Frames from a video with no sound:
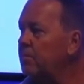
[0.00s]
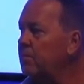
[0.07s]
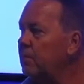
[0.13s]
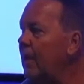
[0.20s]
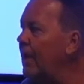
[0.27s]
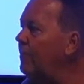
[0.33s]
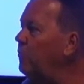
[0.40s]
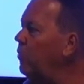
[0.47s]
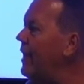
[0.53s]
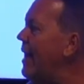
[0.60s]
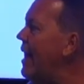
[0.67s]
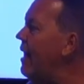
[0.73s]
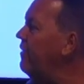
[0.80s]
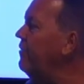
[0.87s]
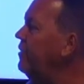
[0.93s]
And we
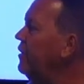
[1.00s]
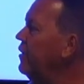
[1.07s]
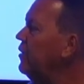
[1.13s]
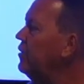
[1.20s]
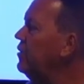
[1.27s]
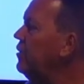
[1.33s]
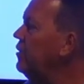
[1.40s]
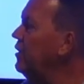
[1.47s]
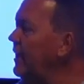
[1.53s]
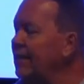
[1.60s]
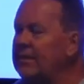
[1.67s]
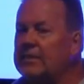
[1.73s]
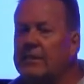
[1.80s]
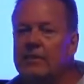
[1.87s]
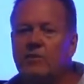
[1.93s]
have
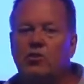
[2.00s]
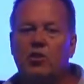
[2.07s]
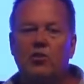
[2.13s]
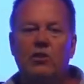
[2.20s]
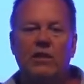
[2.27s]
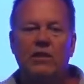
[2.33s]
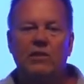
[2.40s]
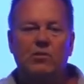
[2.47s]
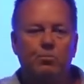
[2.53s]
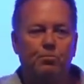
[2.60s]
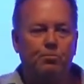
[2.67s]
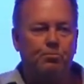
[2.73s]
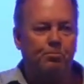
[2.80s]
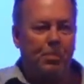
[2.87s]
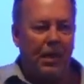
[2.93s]
listened to these
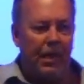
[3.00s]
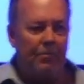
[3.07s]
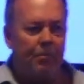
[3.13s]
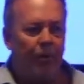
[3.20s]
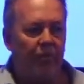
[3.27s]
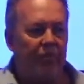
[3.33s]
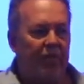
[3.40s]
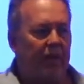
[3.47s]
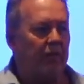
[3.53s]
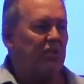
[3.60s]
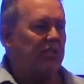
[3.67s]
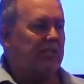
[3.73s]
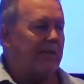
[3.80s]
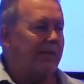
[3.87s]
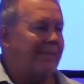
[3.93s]
people that are
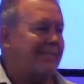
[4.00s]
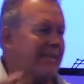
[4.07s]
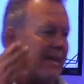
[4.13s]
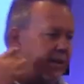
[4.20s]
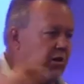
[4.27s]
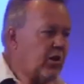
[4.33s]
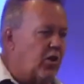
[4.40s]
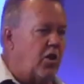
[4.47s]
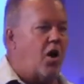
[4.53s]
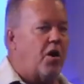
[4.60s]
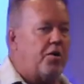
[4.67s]
just going to tickle our